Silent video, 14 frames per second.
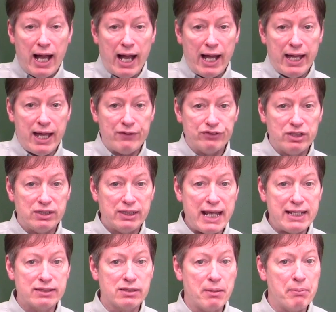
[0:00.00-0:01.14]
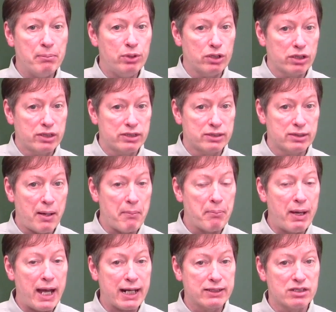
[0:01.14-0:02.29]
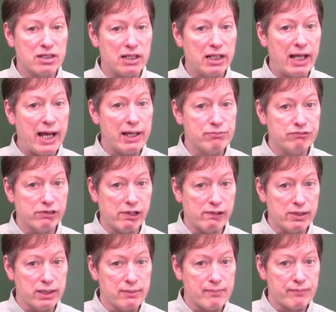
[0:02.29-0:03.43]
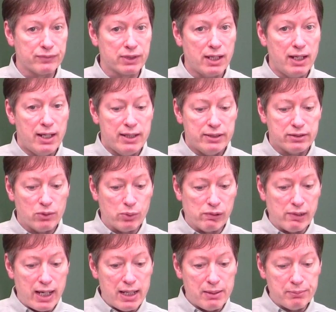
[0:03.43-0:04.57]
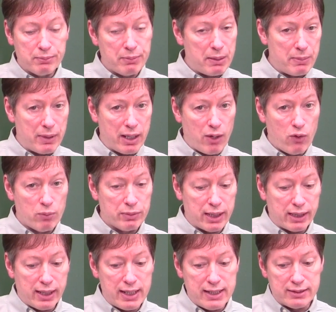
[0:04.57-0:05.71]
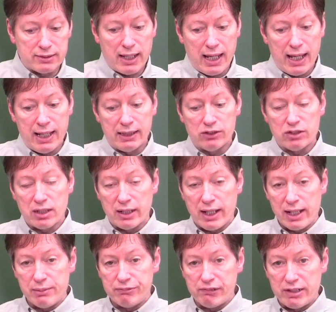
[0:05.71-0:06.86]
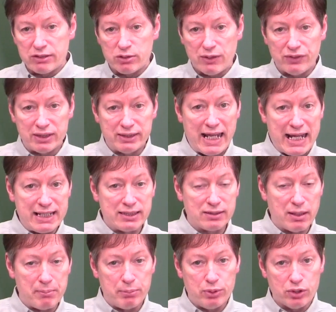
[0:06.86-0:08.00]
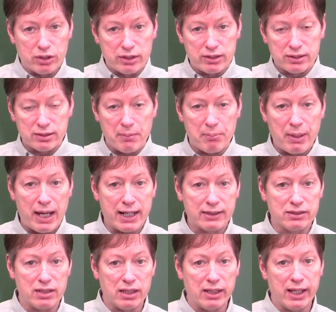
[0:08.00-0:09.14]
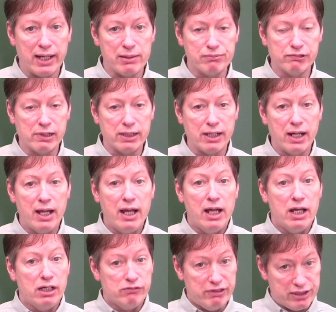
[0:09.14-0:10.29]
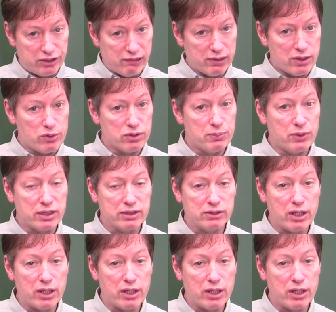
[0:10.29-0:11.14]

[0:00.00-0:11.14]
I have to take some books back to the library. So where I am, maybe my home in that case, and to the library, so I have to take some books back to the library. Return those books,